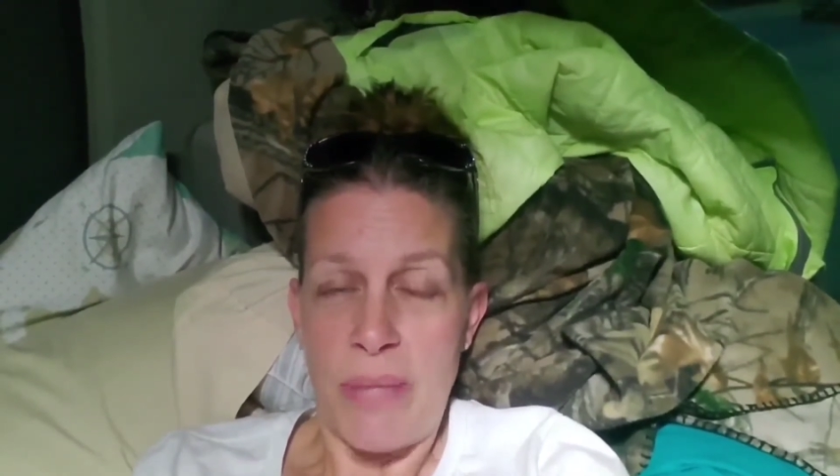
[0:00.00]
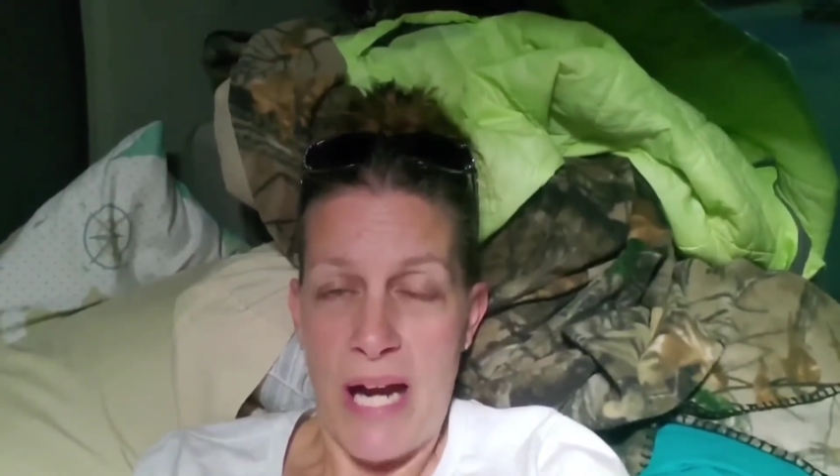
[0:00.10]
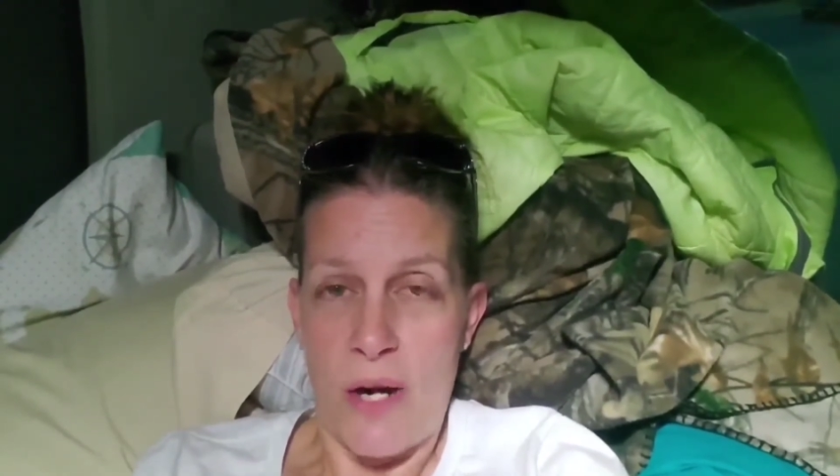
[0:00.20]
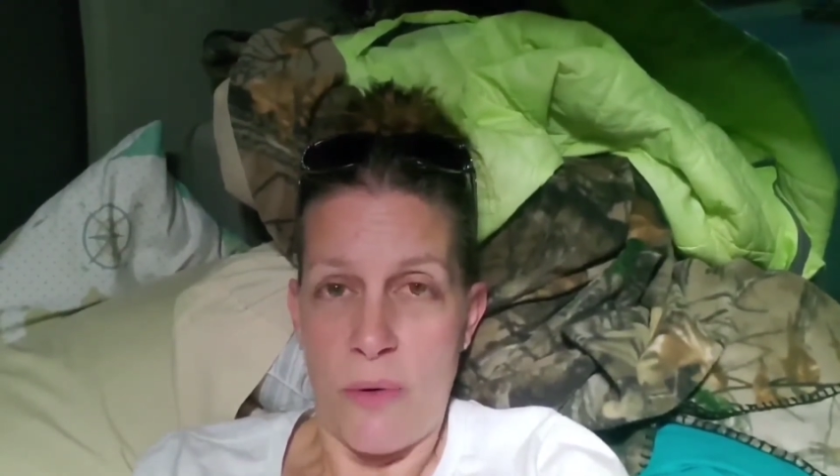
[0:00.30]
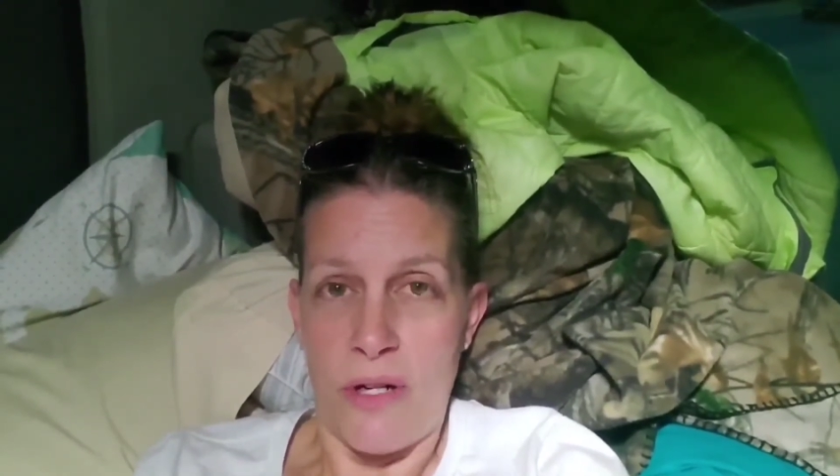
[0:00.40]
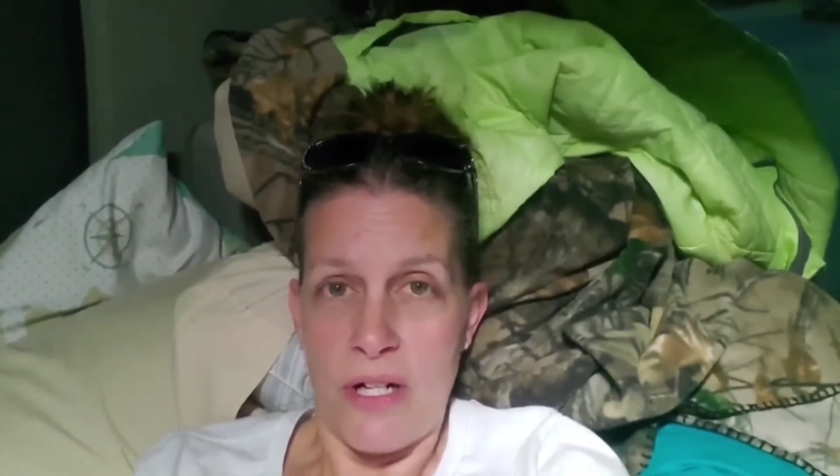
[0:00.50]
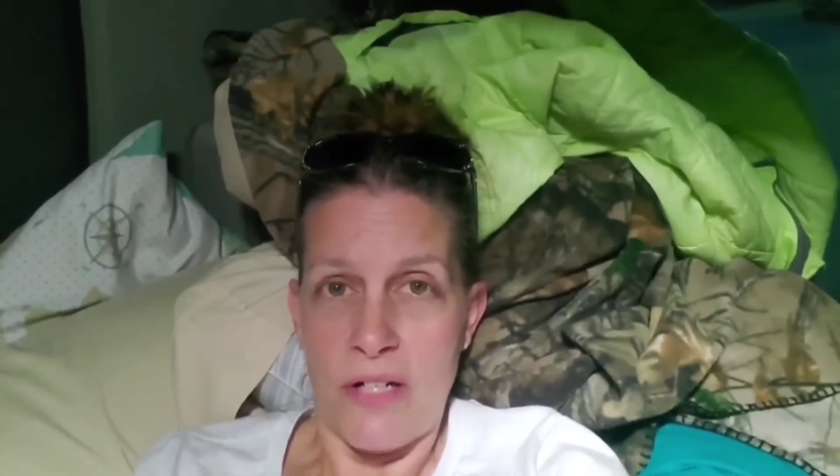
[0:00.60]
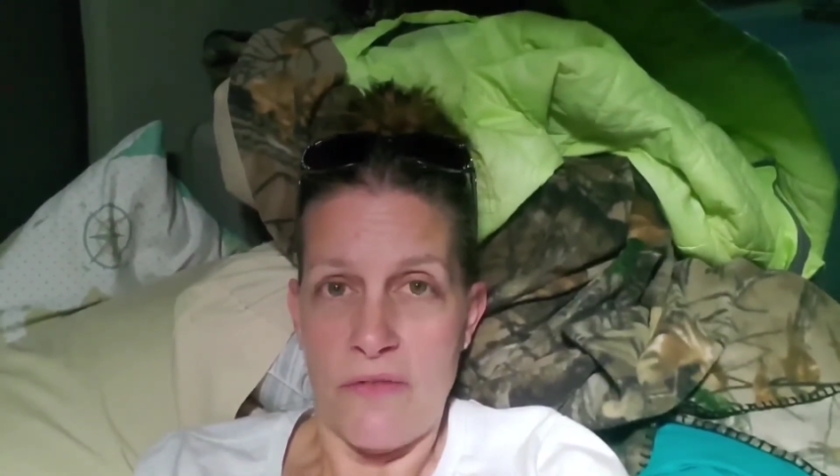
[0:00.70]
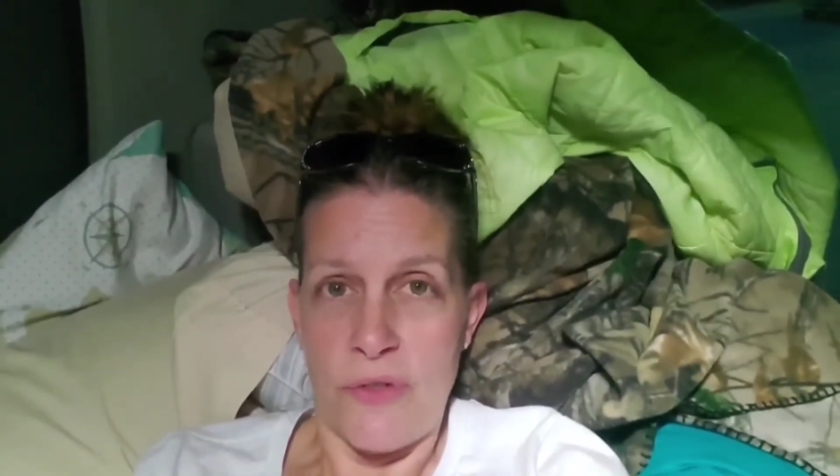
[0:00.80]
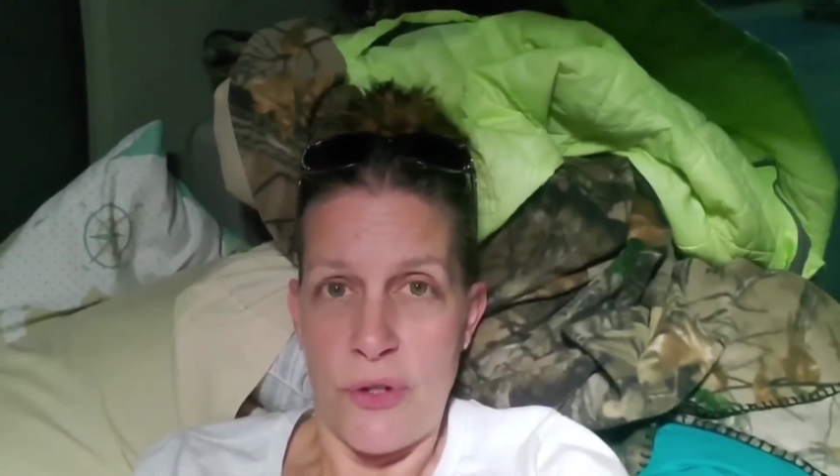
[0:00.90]
power
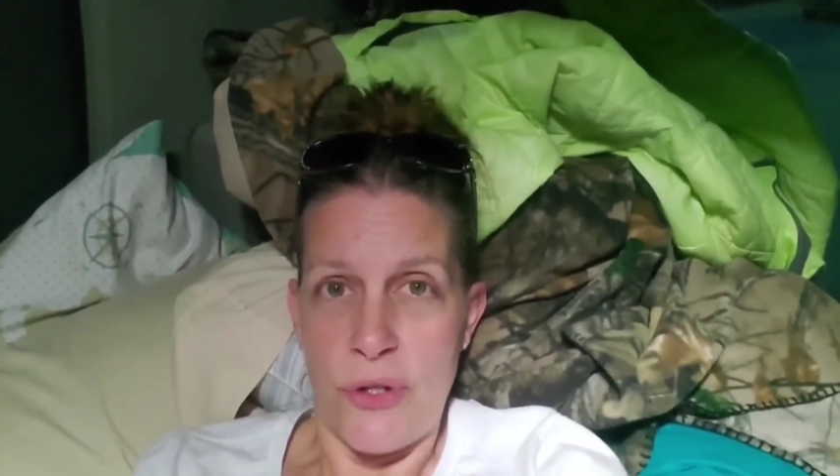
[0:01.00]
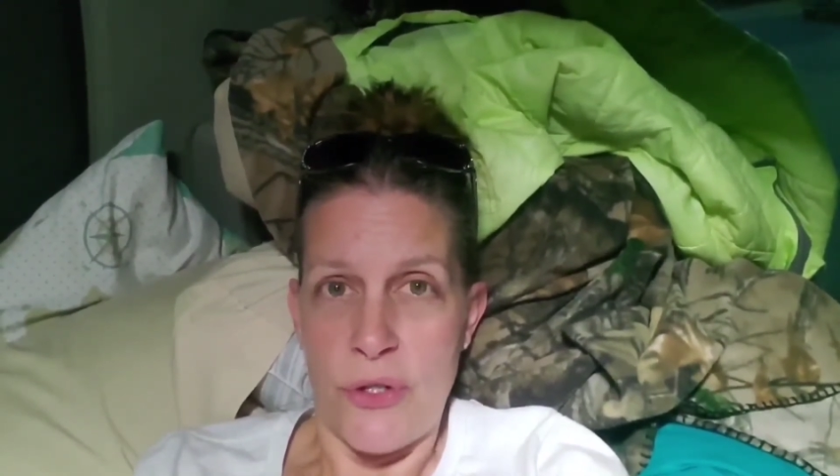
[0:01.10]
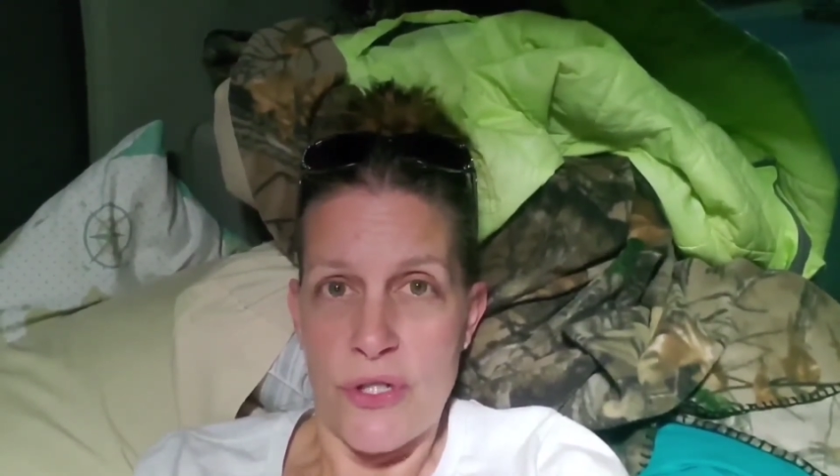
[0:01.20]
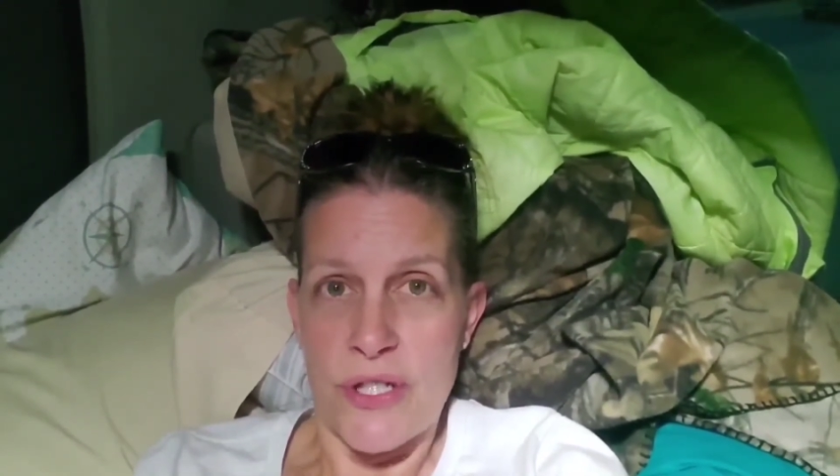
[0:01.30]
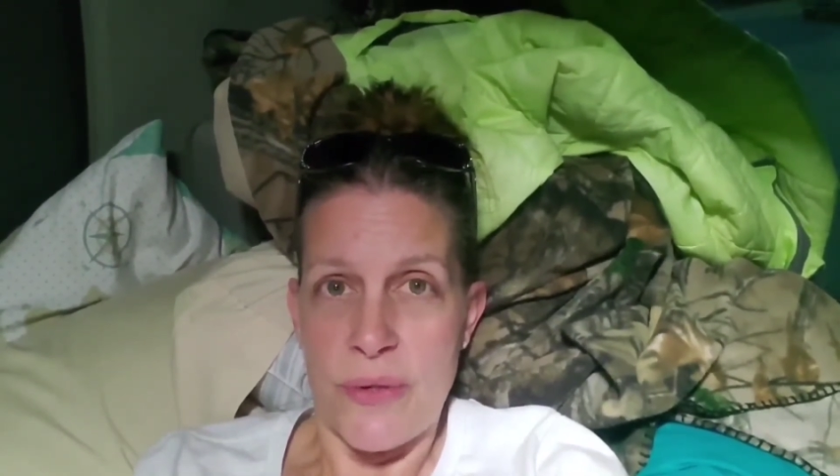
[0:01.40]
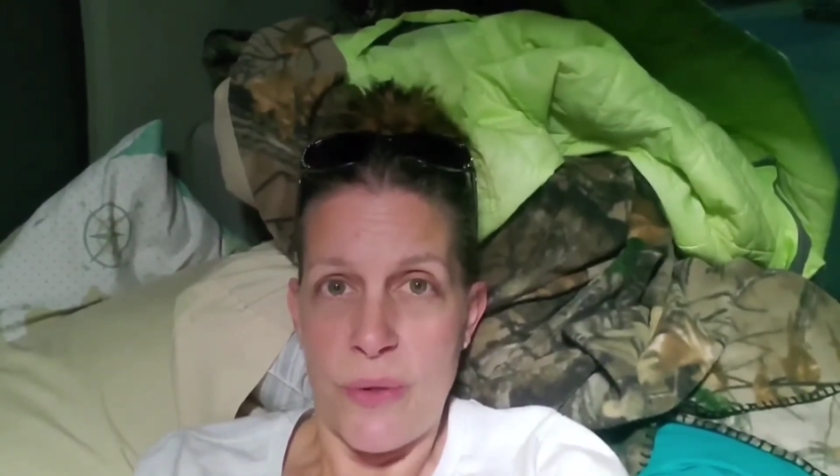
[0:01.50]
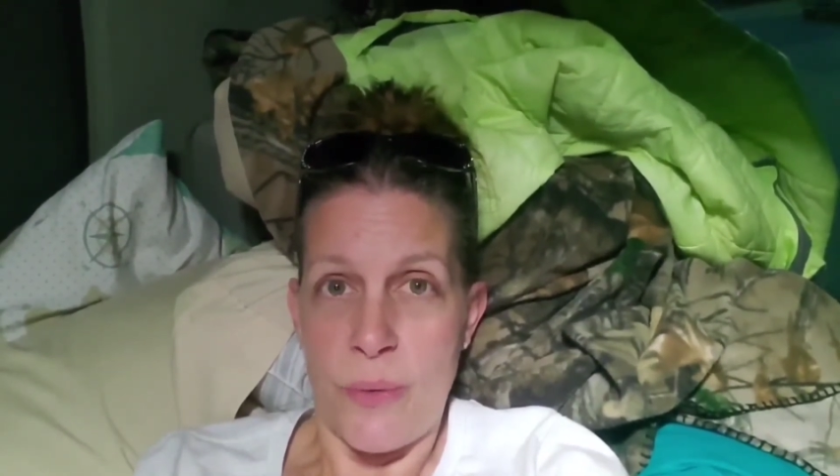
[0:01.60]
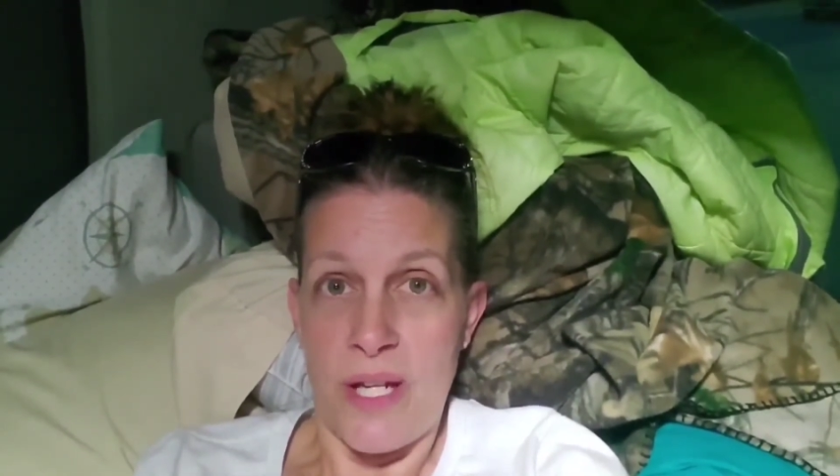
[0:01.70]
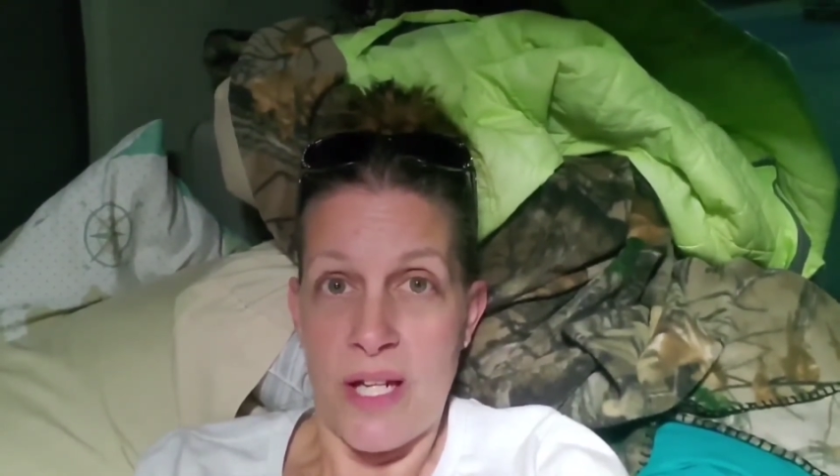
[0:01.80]
inverter so that we